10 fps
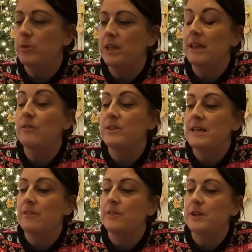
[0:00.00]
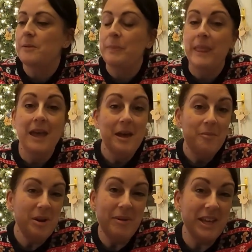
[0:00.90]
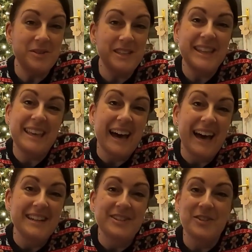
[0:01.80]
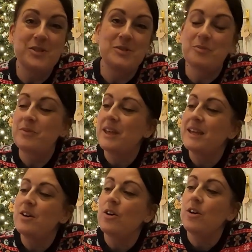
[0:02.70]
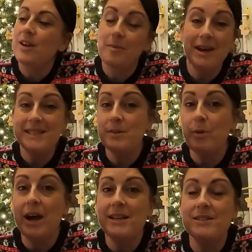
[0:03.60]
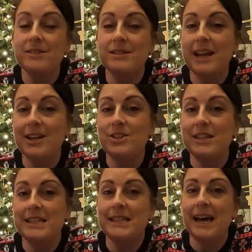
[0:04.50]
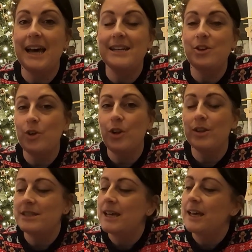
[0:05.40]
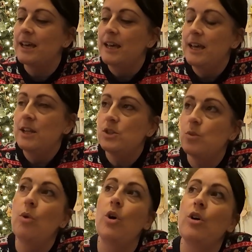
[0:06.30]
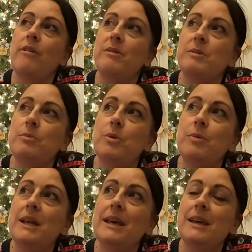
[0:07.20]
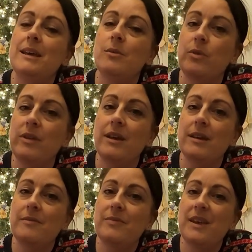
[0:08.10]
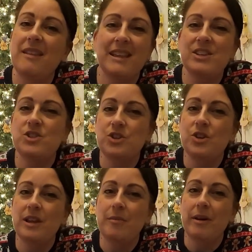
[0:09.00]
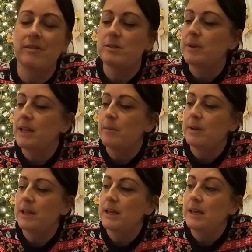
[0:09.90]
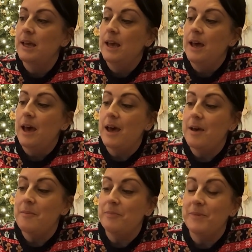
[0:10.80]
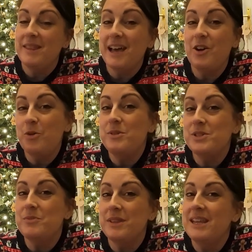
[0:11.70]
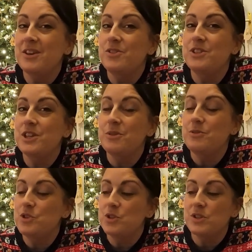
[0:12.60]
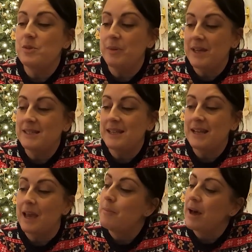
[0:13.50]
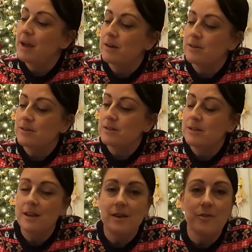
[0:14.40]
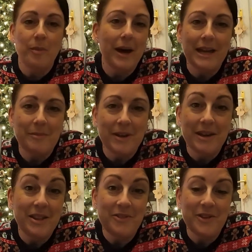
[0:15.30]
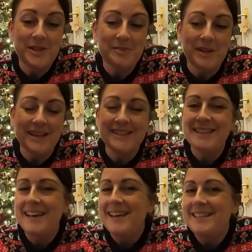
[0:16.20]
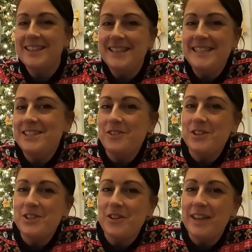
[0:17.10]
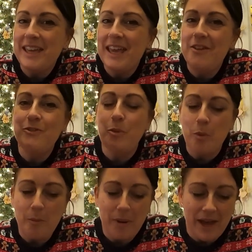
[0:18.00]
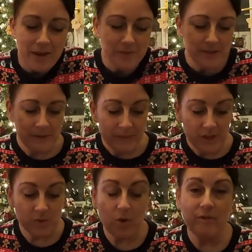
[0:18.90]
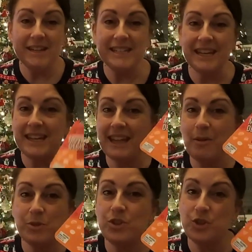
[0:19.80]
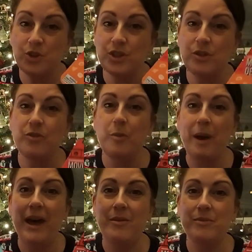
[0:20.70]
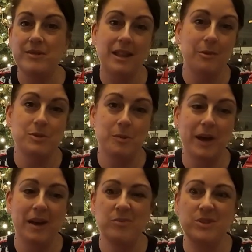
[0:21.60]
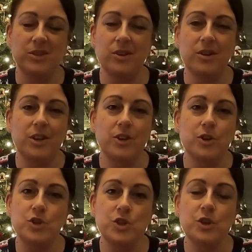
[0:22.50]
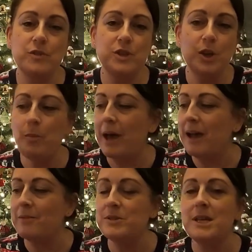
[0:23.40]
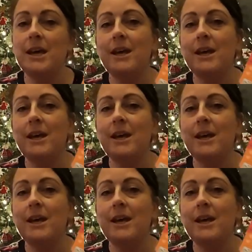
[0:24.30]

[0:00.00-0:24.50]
money for definite. But he might use it in the garden or something. Or he might surprise us and actually decide on holiday to walk around in public with it and then just totally embarrass me and Emily. That could be something he could do just to basically get back at us for buying it in the first place. So this is another stocking gift for £1. So already that was just over a pound. That was a pound. So, you know, just over £2